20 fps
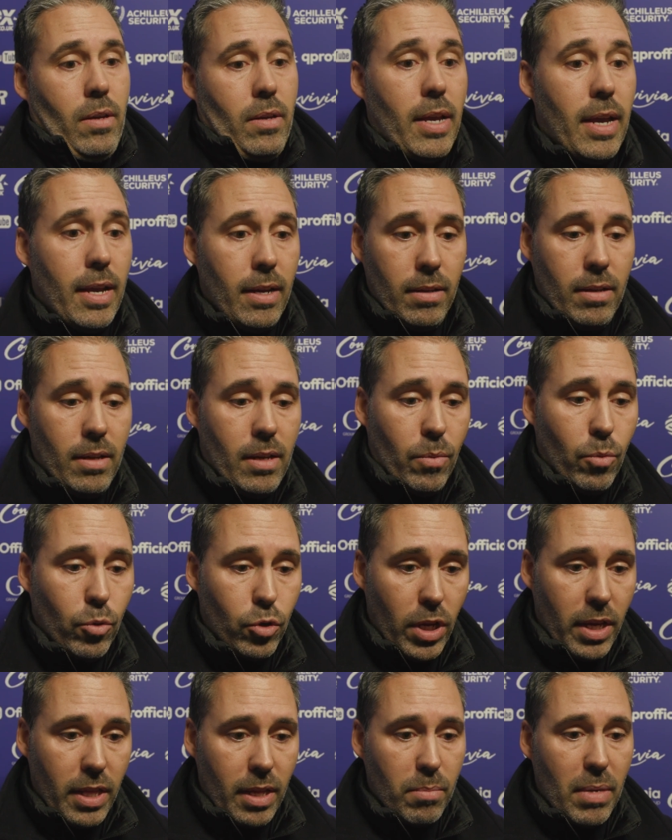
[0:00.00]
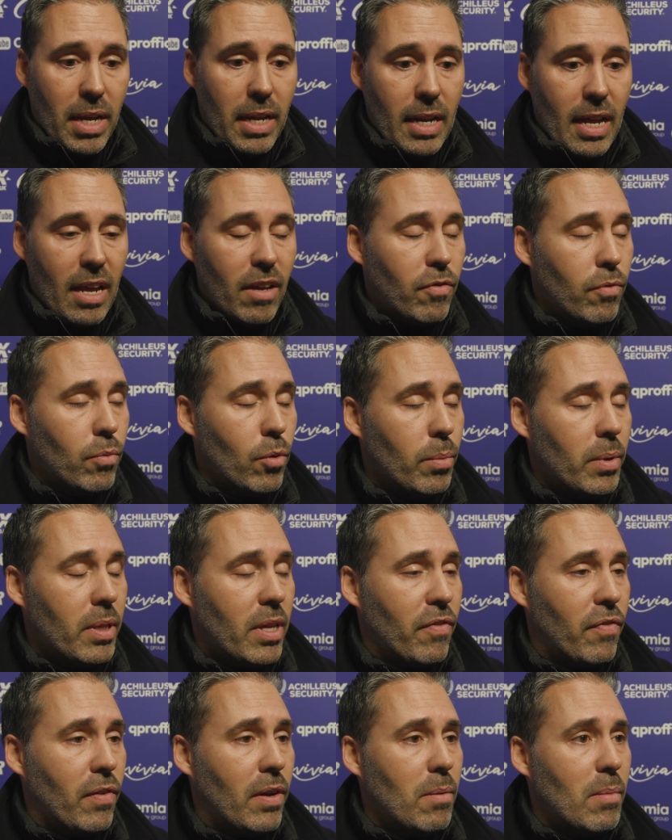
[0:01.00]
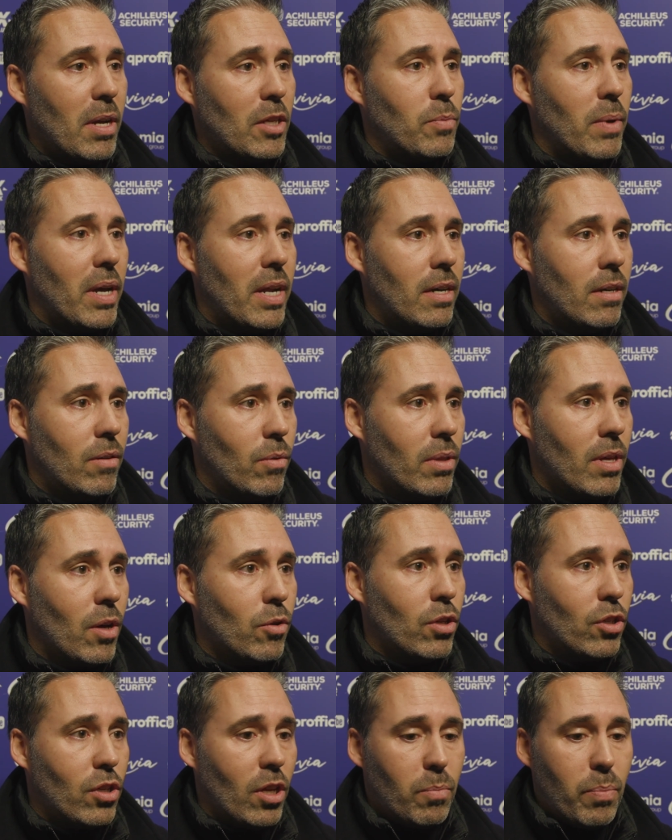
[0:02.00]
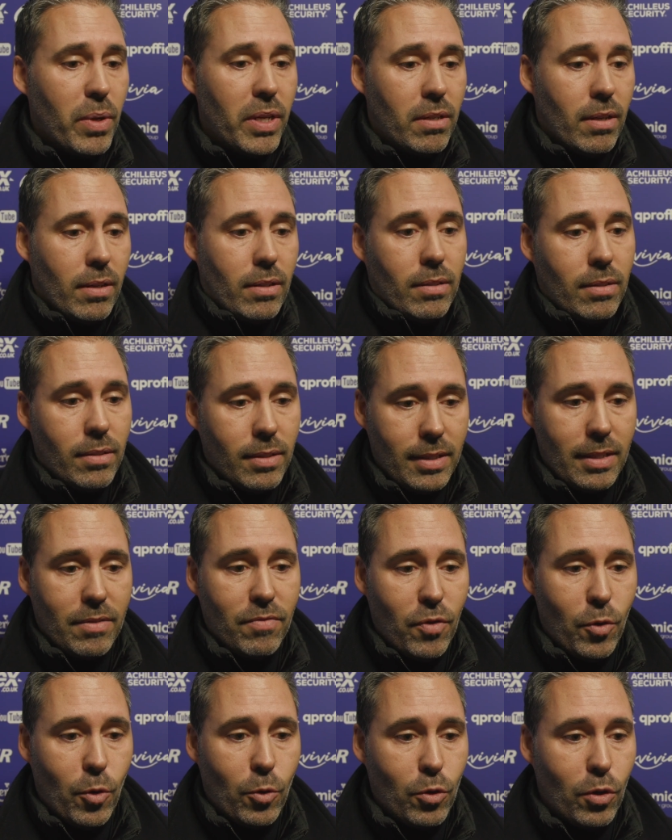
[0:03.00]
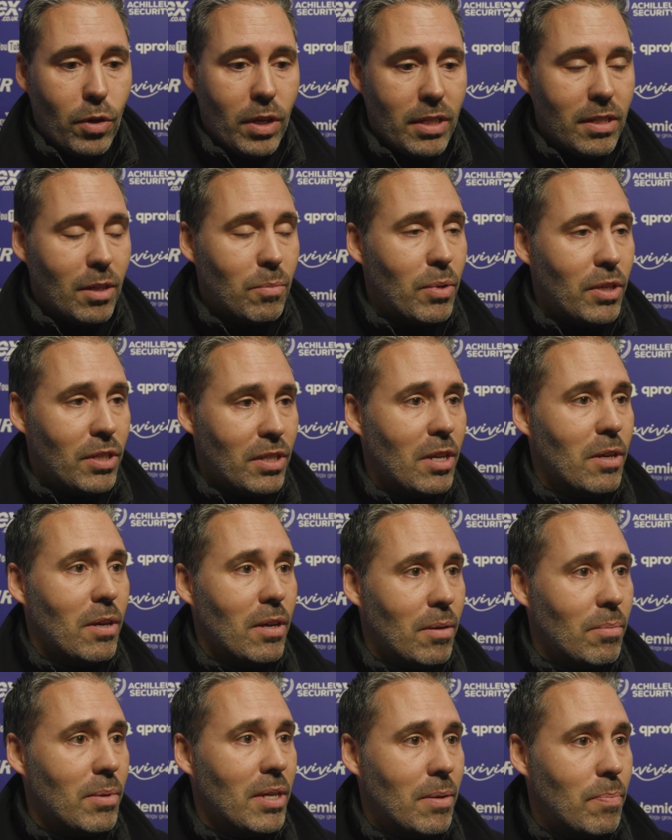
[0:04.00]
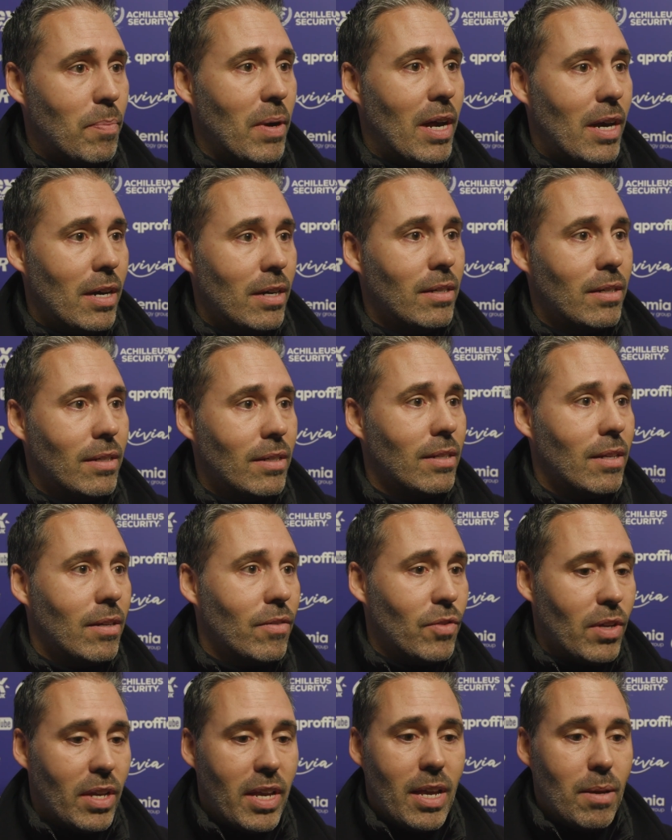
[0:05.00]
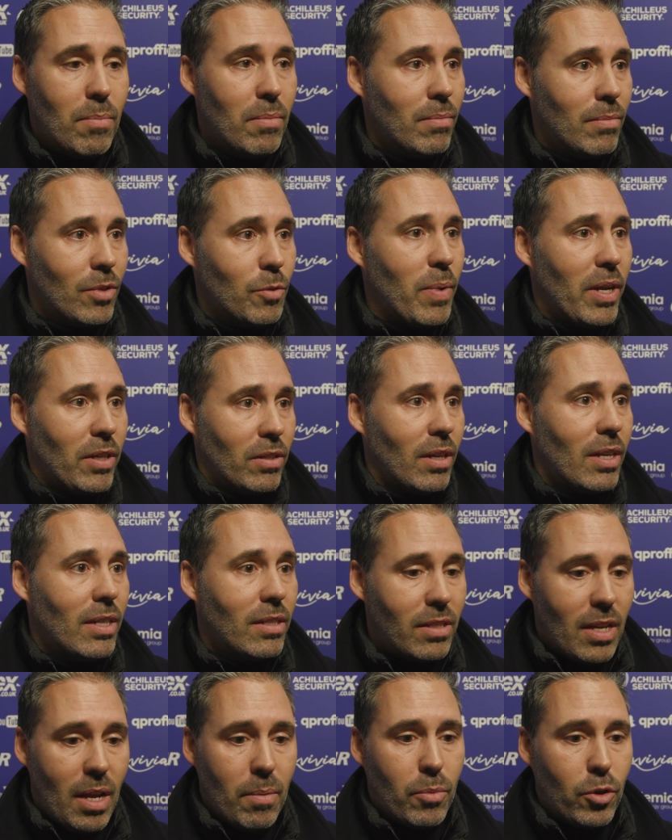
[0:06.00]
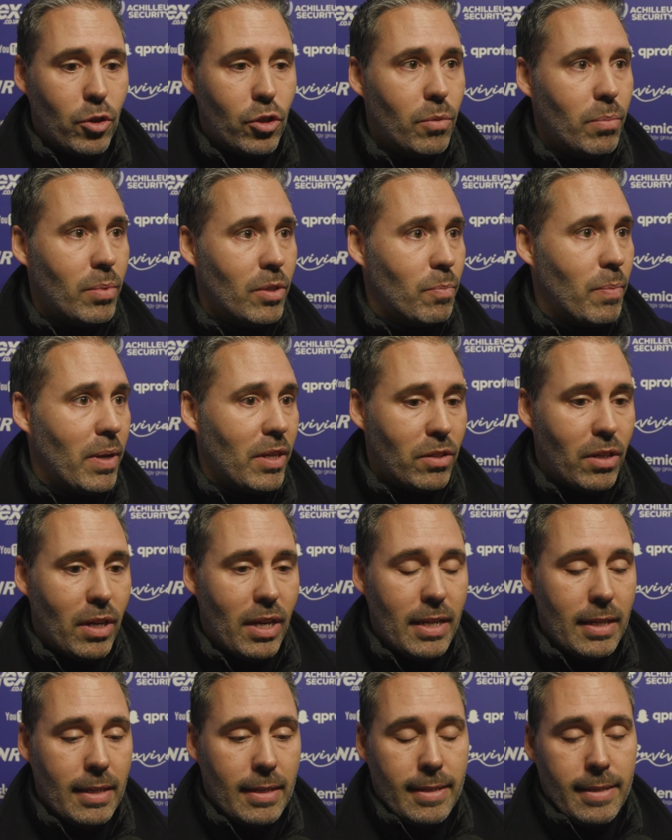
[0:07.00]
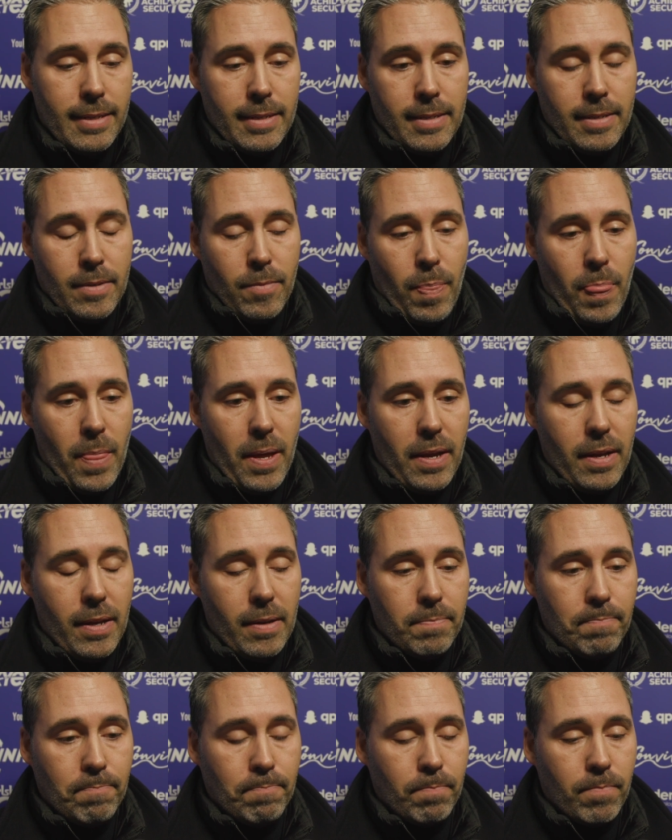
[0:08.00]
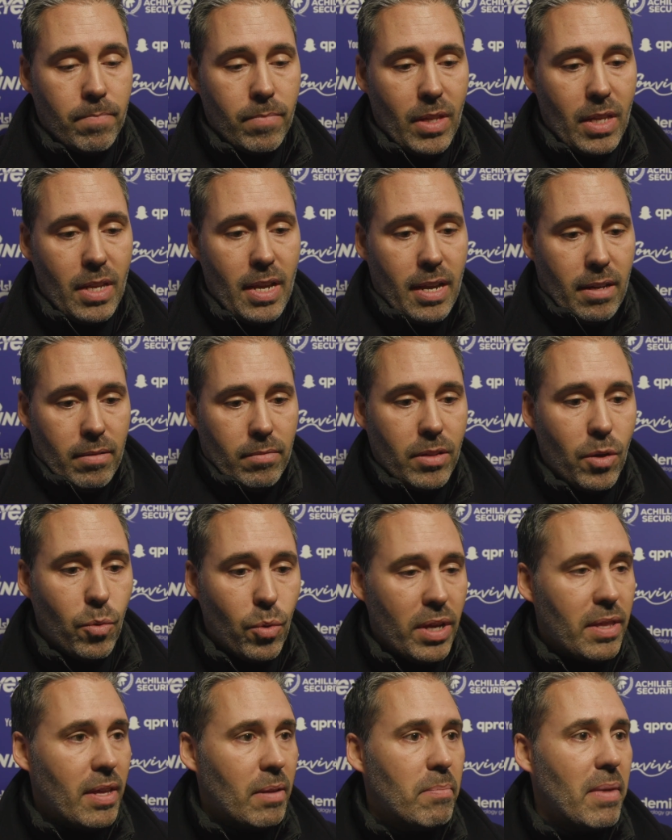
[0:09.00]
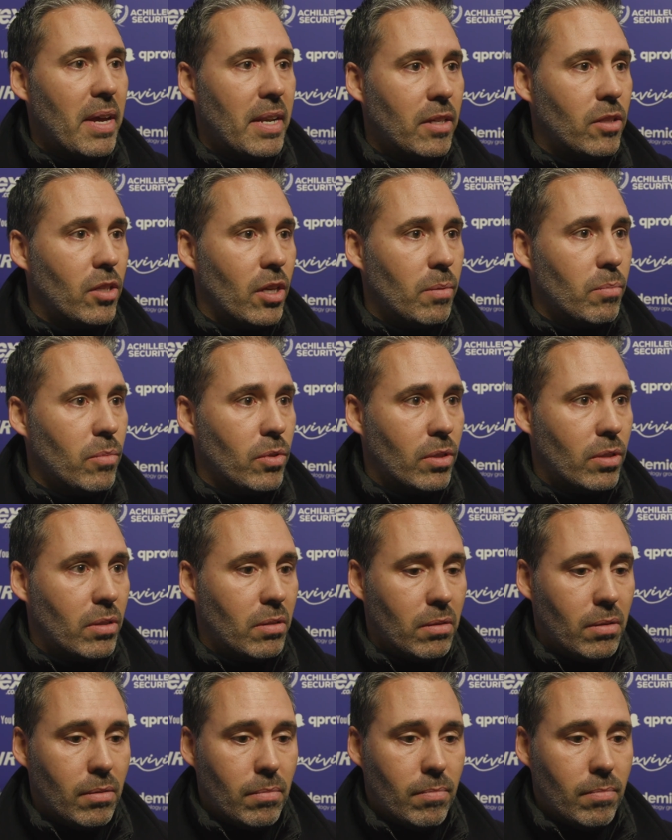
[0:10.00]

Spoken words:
Yeah, I would say that my life will be definitely much better without the set pieces. Unfortunately, set pieces are a big part of the game, especially in Championship, especially the way that many teams,